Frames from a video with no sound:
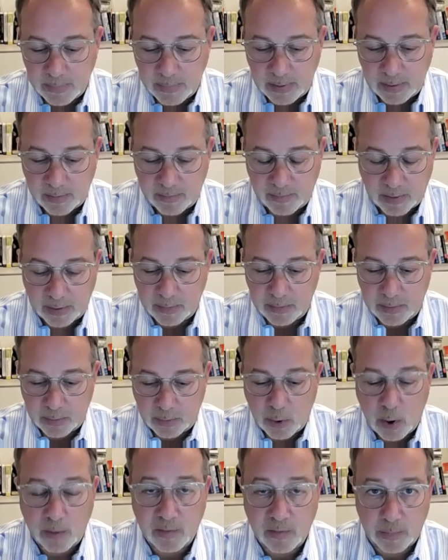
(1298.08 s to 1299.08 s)
is very
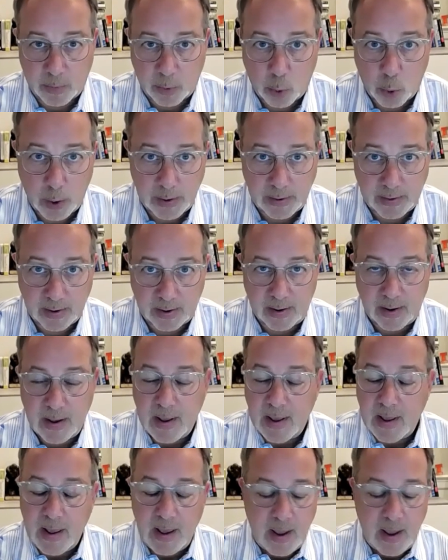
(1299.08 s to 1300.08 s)
customer oriented.
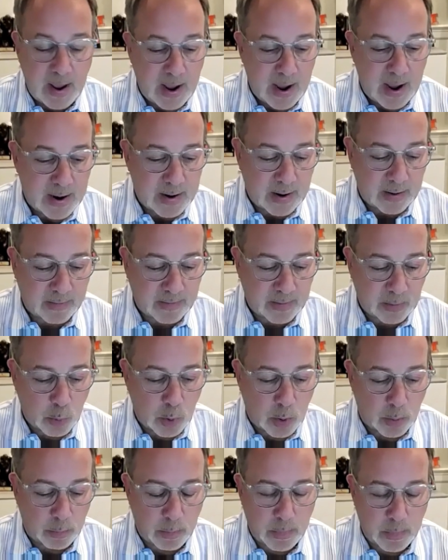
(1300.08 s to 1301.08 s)
And I said,
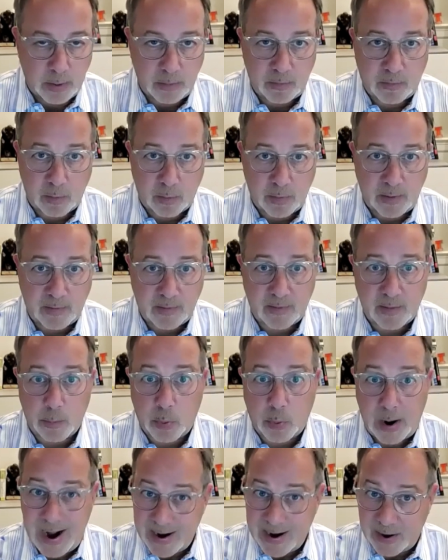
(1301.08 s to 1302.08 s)
well, so this is a
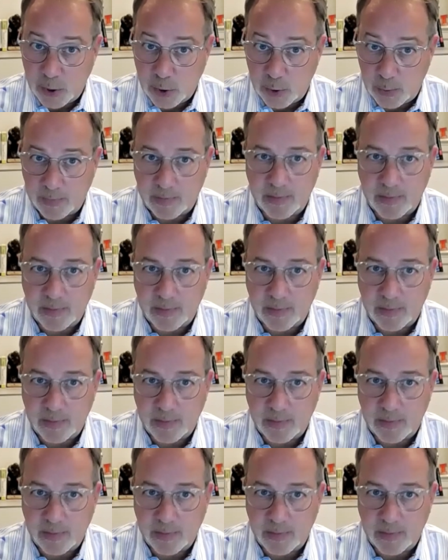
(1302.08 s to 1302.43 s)
brand issue.